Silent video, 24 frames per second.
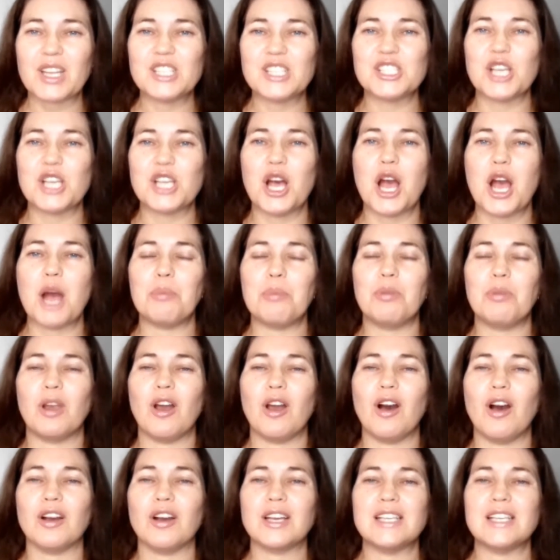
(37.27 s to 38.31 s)
So, a
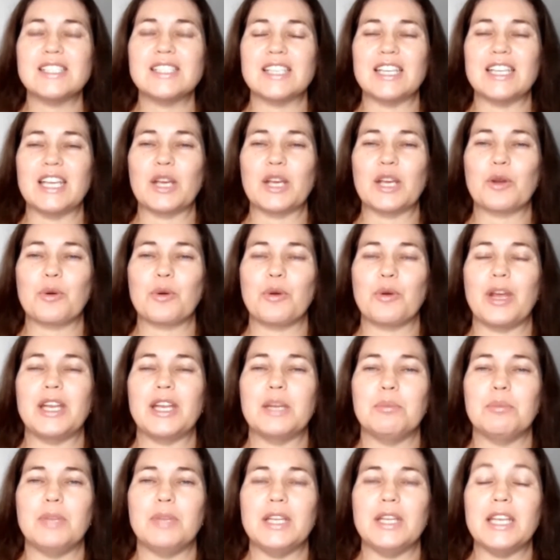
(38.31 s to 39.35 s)
blog is an
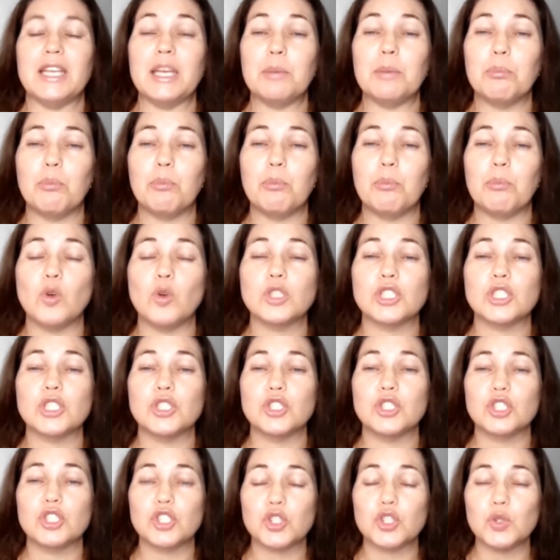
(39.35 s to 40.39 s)
incredibly
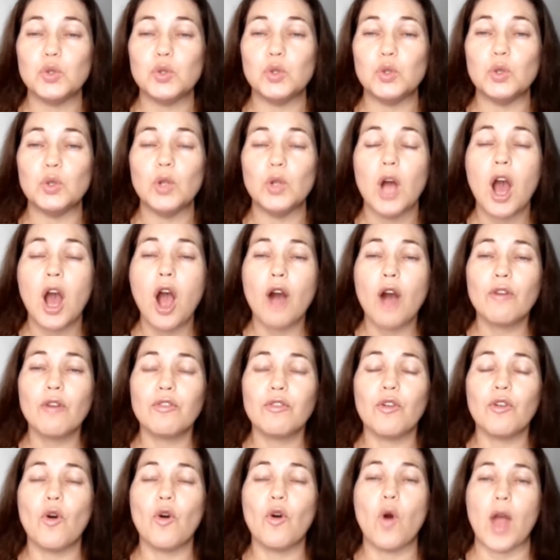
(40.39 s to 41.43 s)
important tool
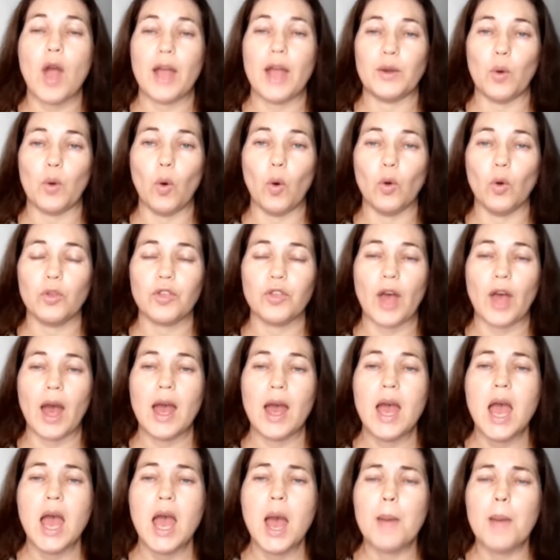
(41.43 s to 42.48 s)
for an author
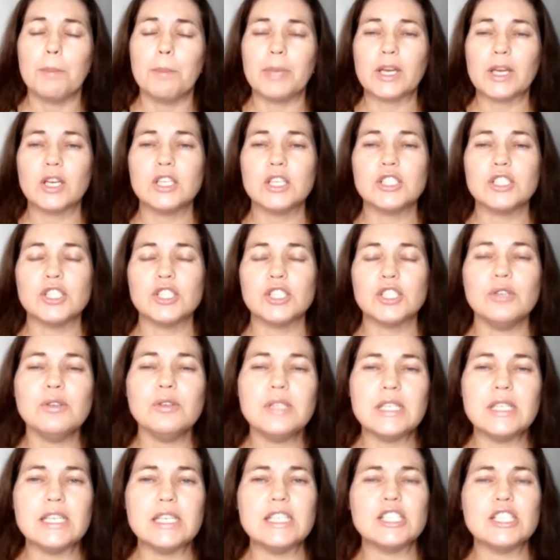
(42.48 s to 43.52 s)
because
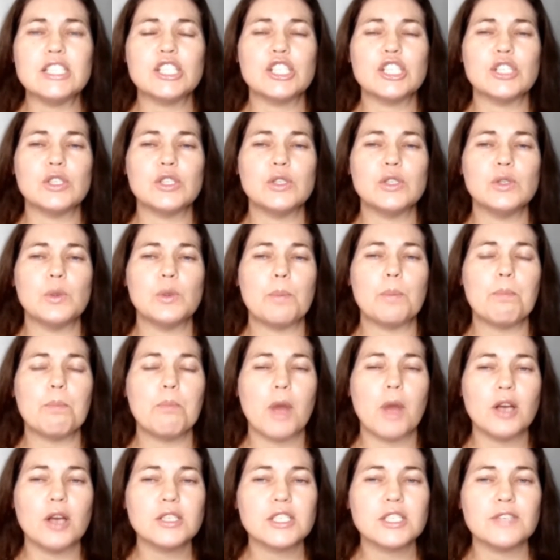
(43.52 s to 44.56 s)
you need to
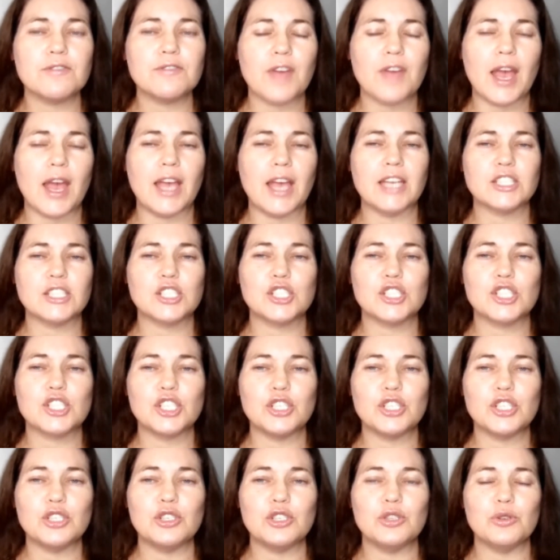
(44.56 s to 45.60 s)
motivate
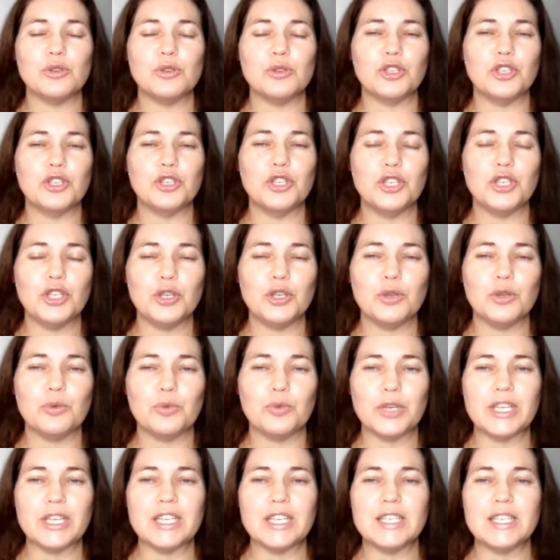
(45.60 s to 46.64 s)
to new
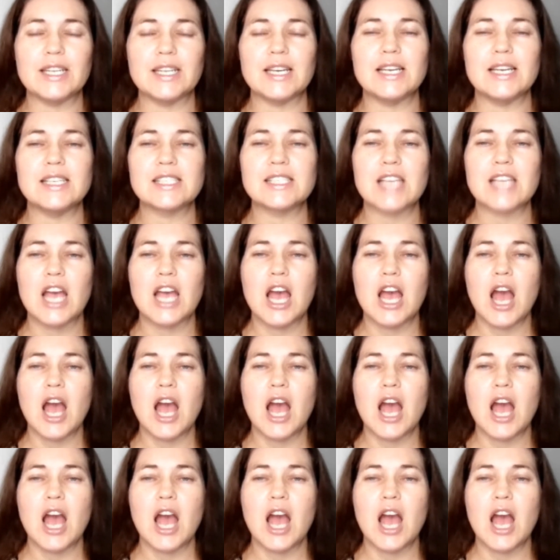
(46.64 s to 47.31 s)
readers